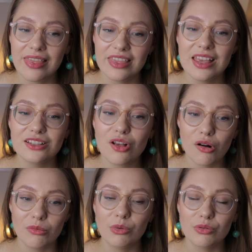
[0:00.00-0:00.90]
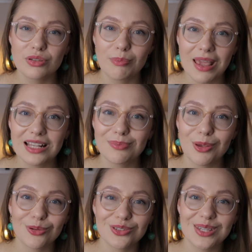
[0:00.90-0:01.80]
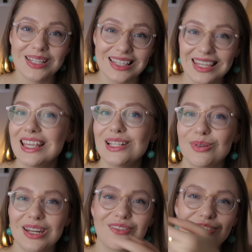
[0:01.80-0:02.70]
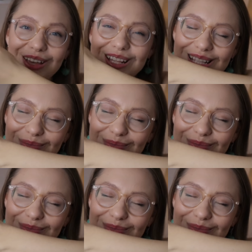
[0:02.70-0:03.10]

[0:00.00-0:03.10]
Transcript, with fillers: This almost makes me want to sneeze when I first